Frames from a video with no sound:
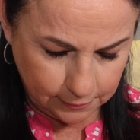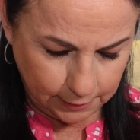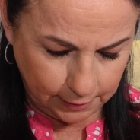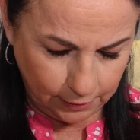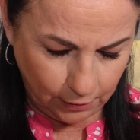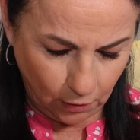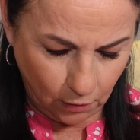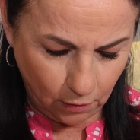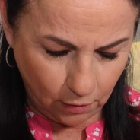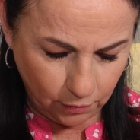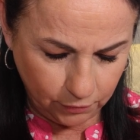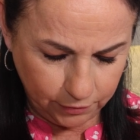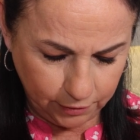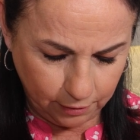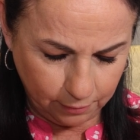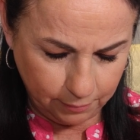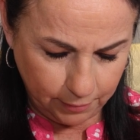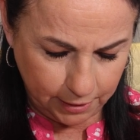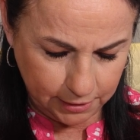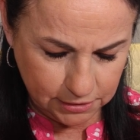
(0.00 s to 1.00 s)
And all
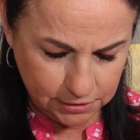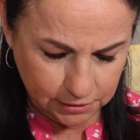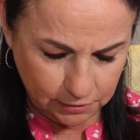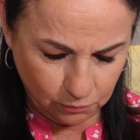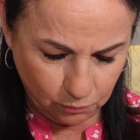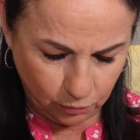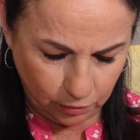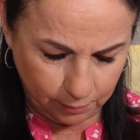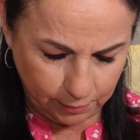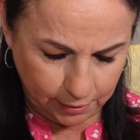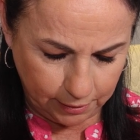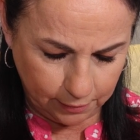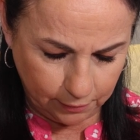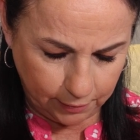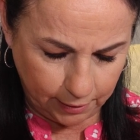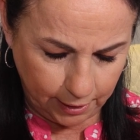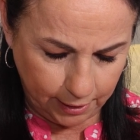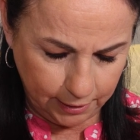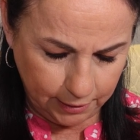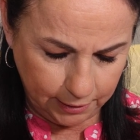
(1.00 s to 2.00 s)
the amazing women,
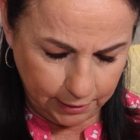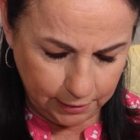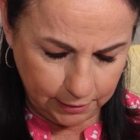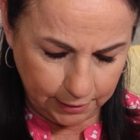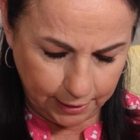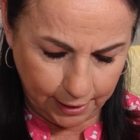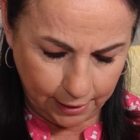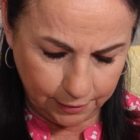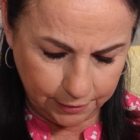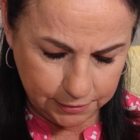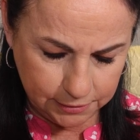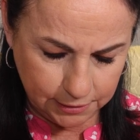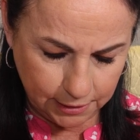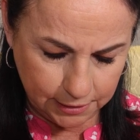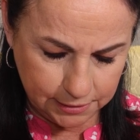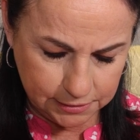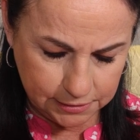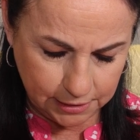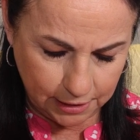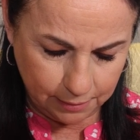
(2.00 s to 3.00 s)
okay? In
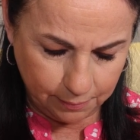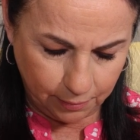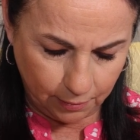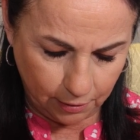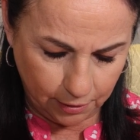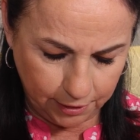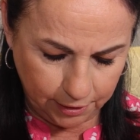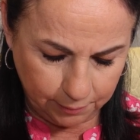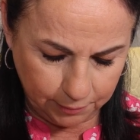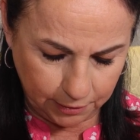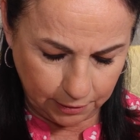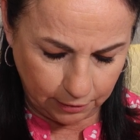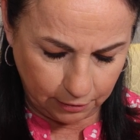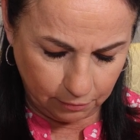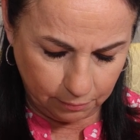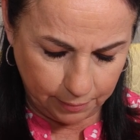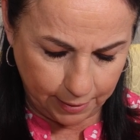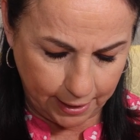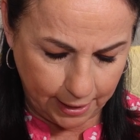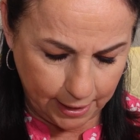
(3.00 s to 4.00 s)
Galentine's Day party, I'm going to
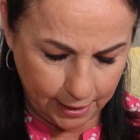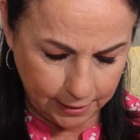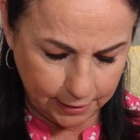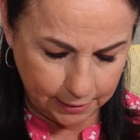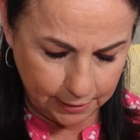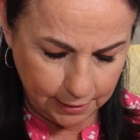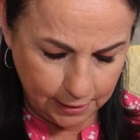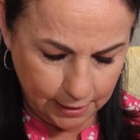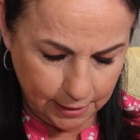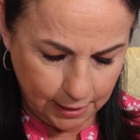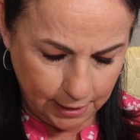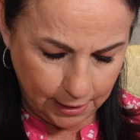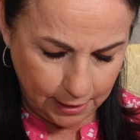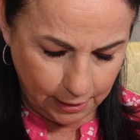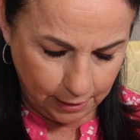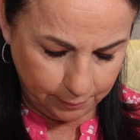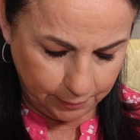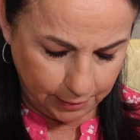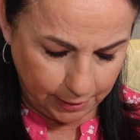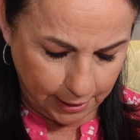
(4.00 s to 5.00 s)
go back
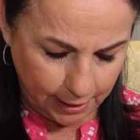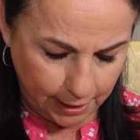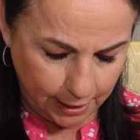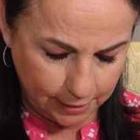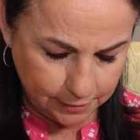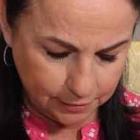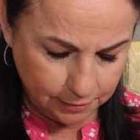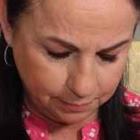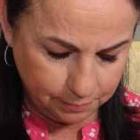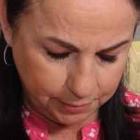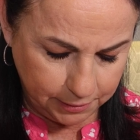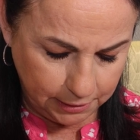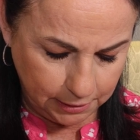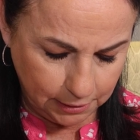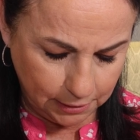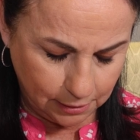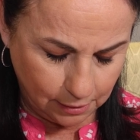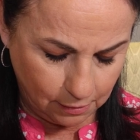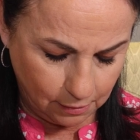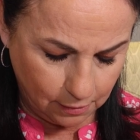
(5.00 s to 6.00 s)
and I'm going to add the
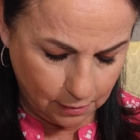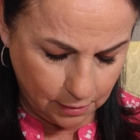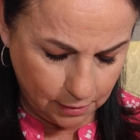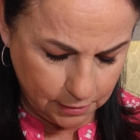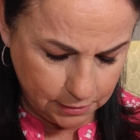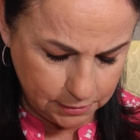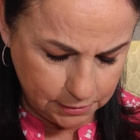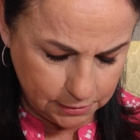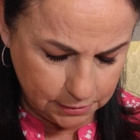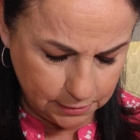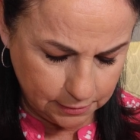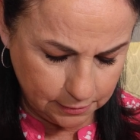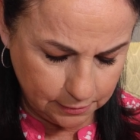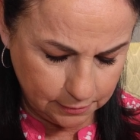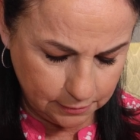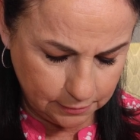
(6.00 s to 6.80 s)
pink heart.